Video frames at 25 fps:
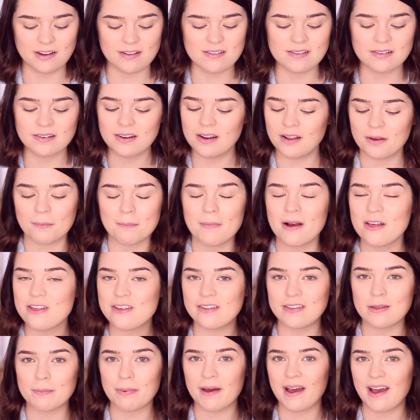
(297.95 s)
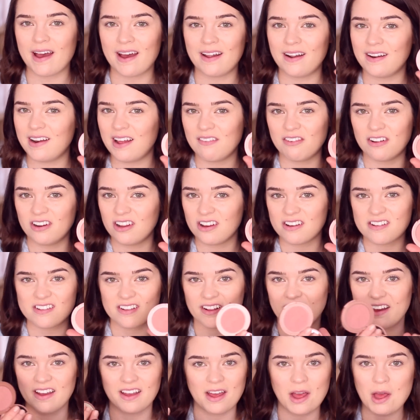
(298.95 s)
Doesn't look much in the pan, it never looks
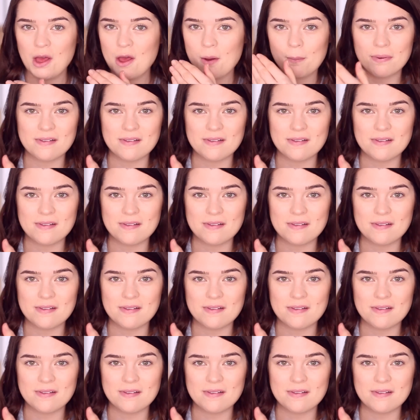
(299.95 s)
like